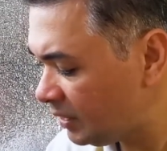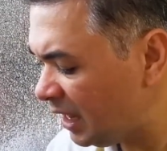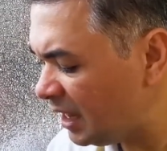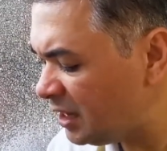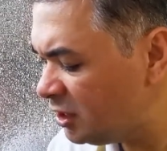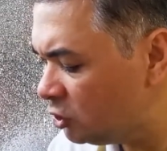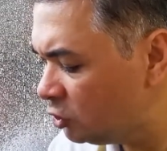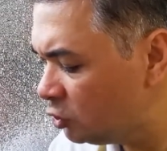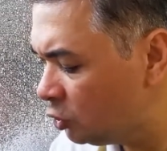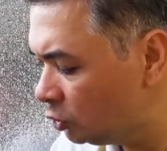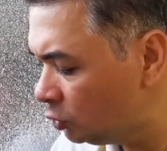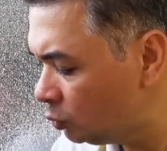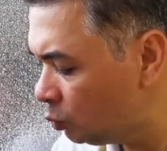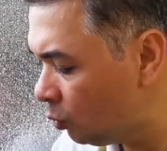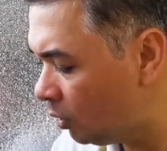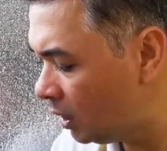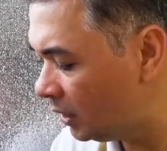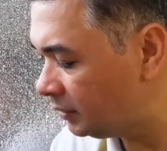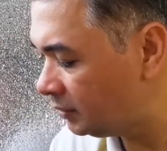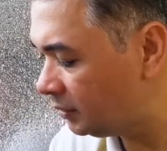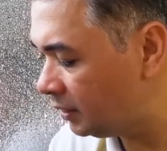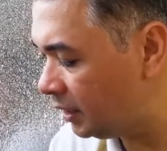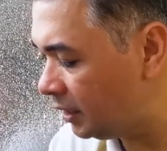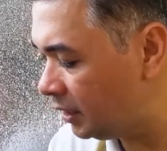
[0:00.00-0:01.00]
and you don't
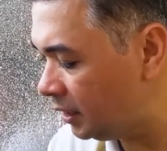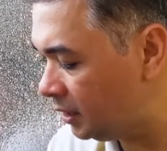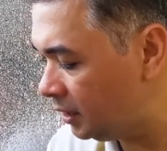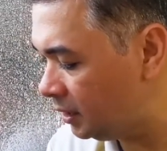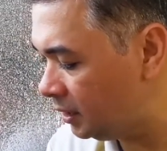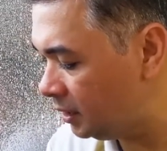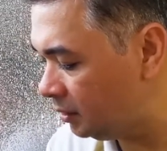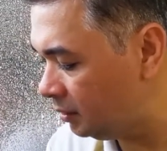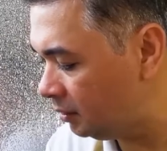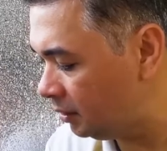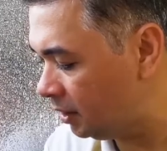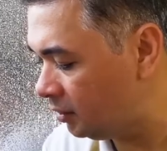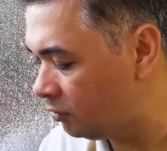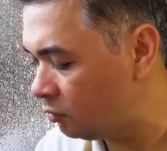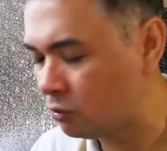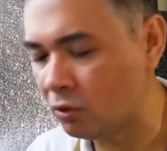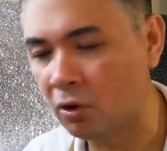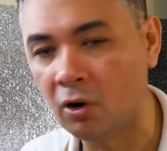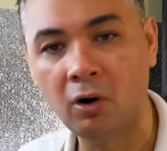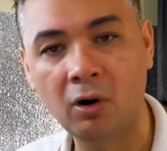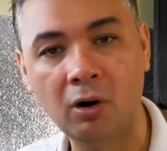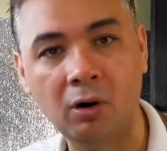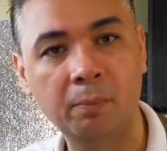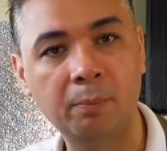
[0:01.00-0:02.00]
want a
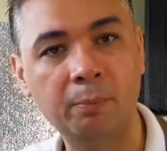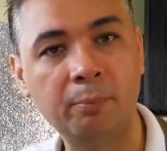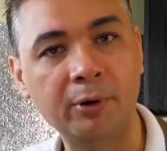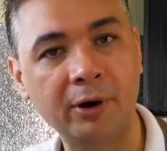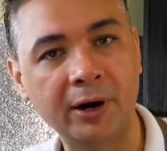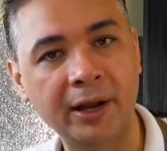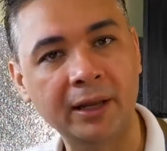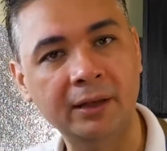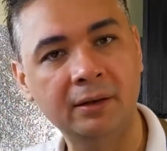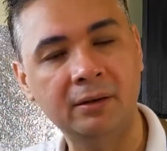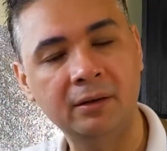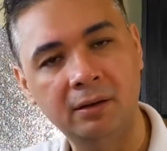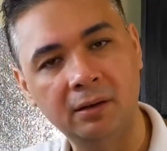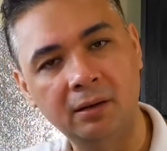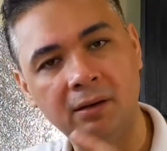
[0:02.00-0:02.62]
raw bread,